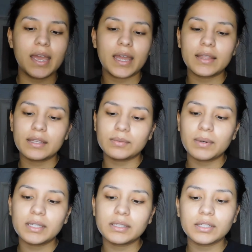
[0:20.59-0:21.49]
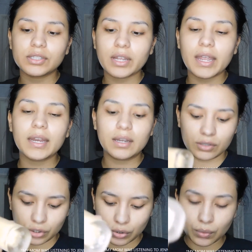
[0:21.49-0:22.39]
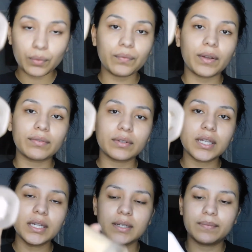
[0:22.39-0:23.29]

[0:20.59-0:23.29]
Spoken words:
and this one is in shade 250.